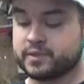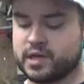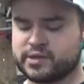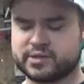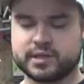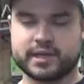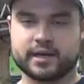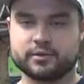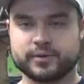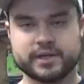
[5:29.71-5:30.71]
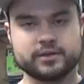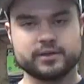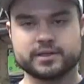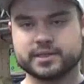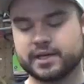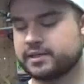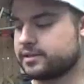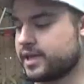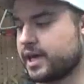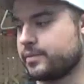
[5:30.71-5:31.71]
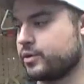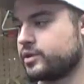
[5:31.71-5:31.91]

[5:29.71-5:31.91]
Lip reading: I just like how the red looks against the camo and